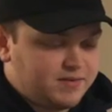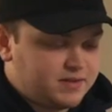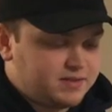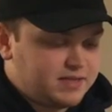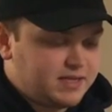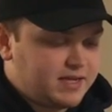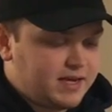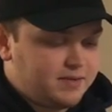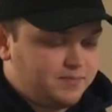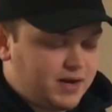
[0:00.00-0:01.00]
and the
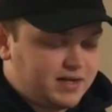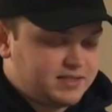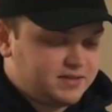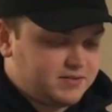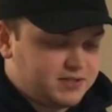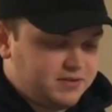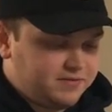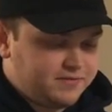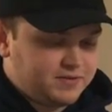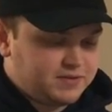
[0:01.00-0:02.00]
DNA binds to a
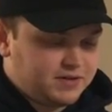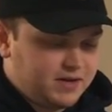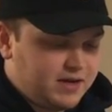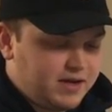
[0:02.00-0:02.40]
certain filter,